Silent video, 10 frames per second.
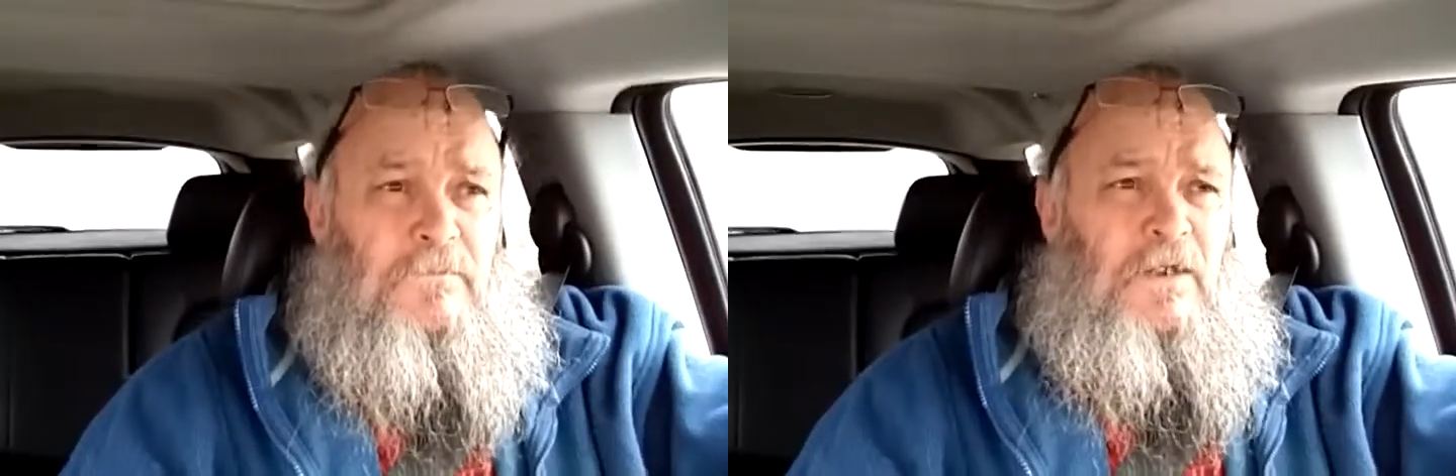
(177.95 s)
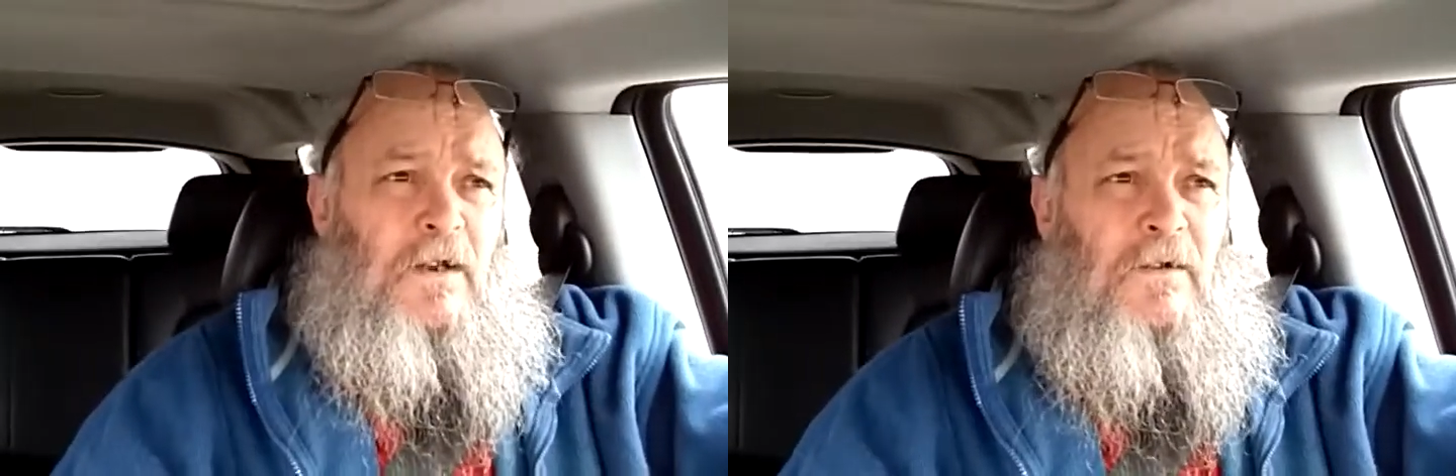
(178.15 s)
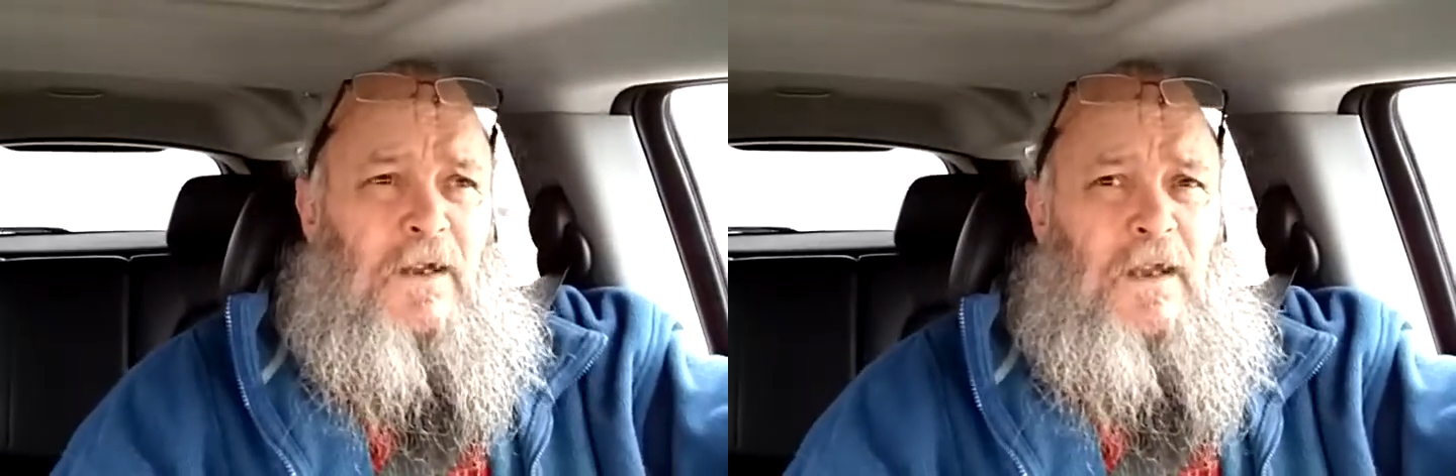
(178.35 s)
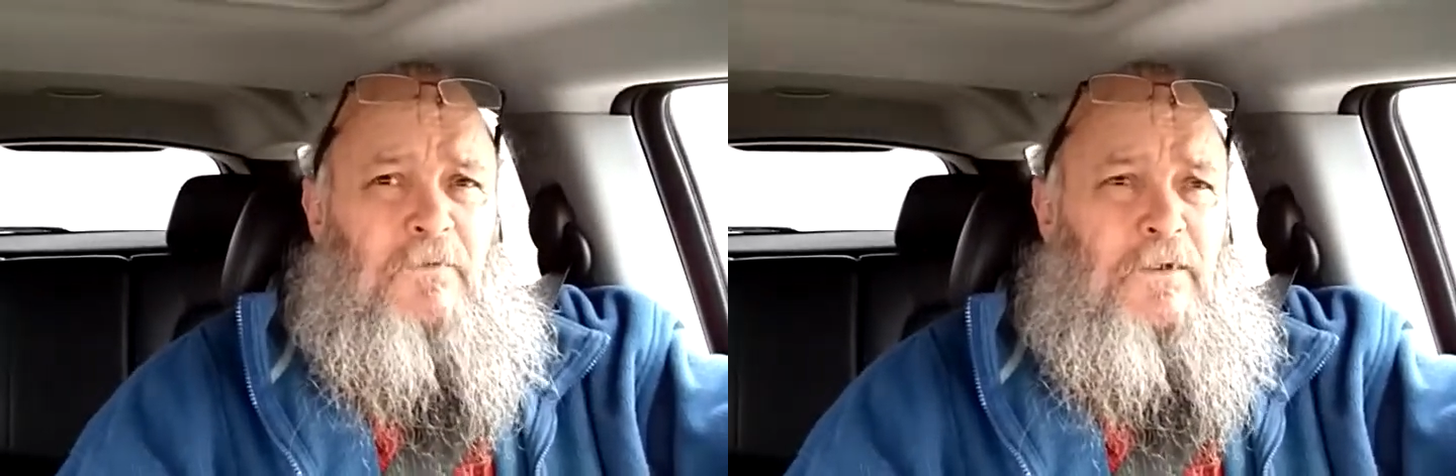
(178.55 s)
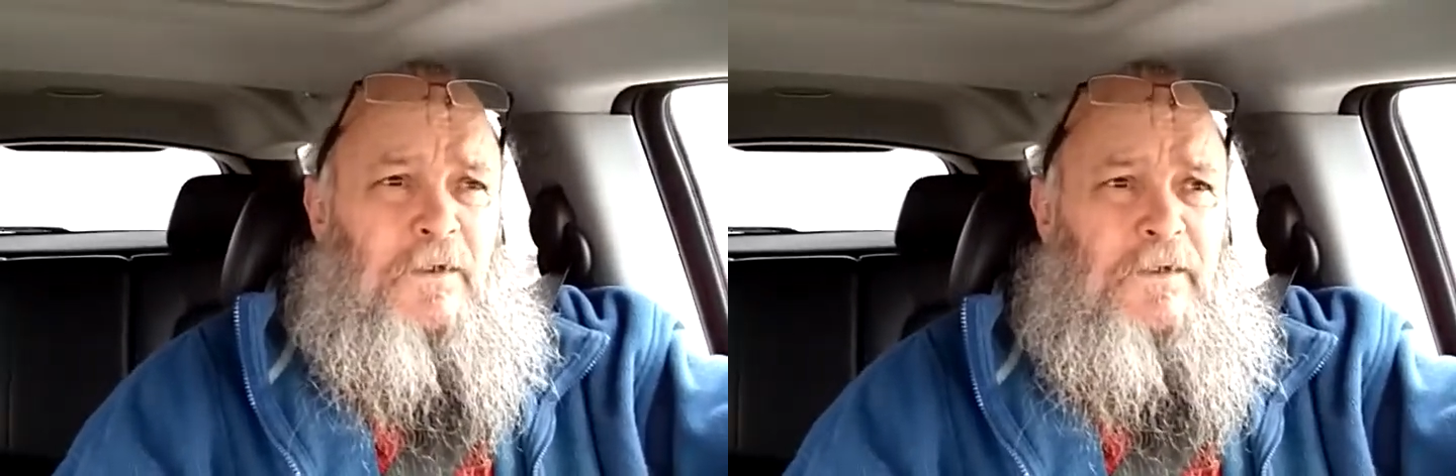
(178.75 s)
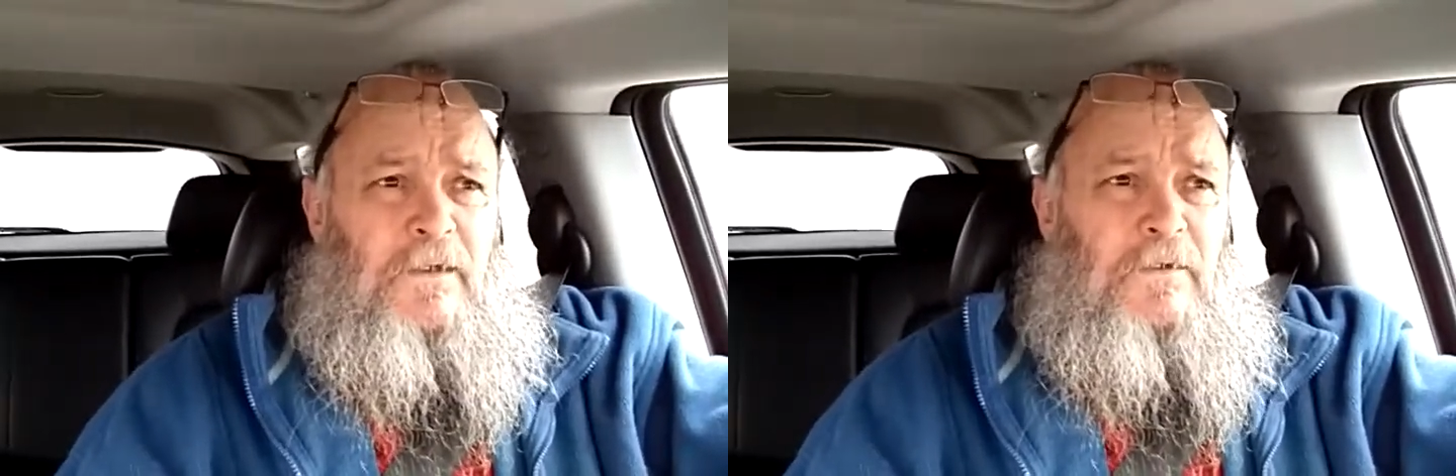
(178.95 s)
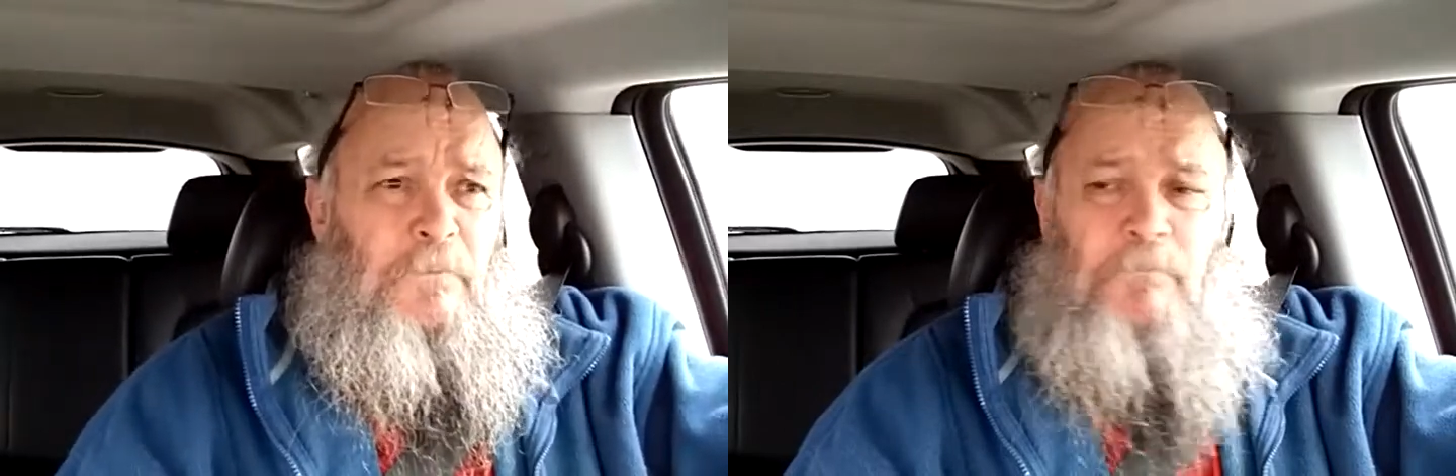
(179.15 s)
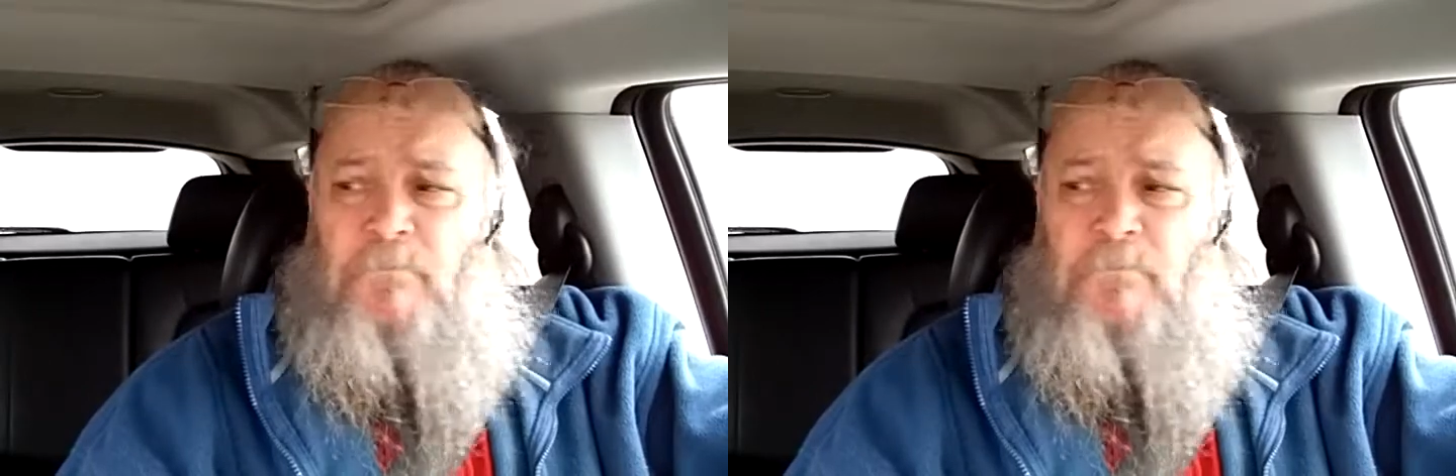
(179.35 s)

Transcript: You know, I really do.